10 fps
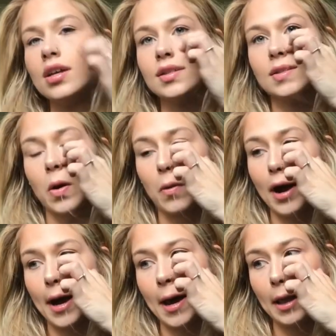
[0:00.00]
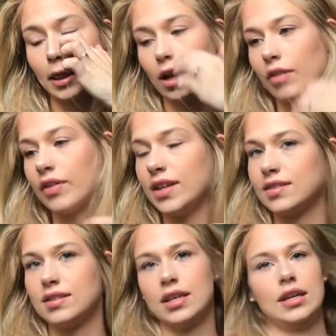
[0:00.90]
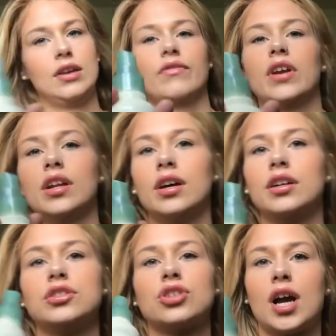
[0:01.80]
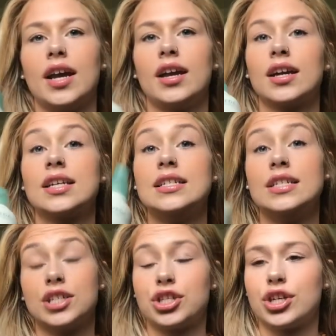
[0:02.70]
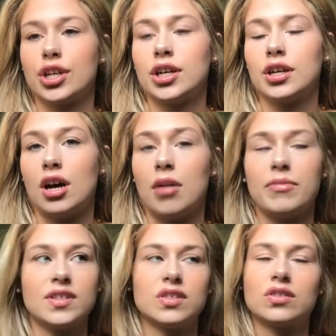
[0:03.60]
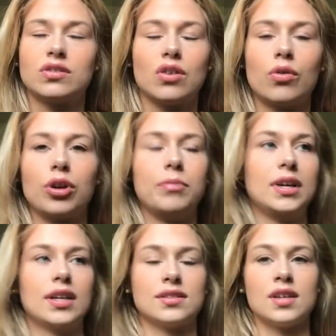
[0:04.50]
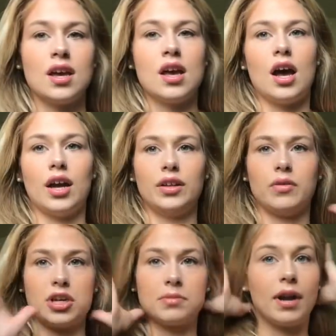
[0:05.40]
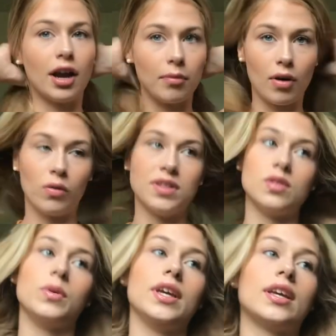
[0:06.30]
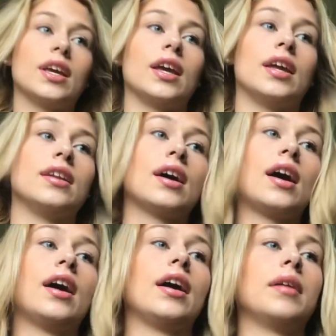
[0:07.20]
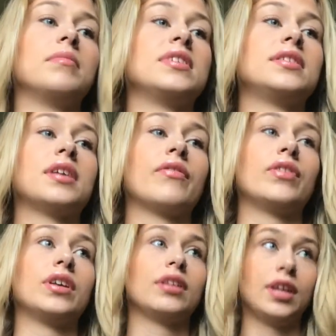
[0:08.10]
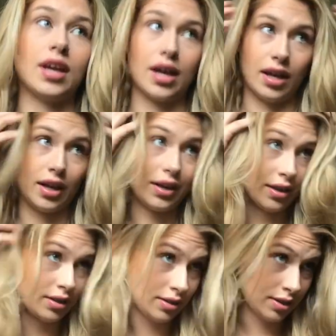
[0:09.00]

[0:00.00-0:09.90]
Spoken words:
So what I love is the Aveda Dry Conditioner. This is so good because I only wash my hair about once a week, and I am definitely on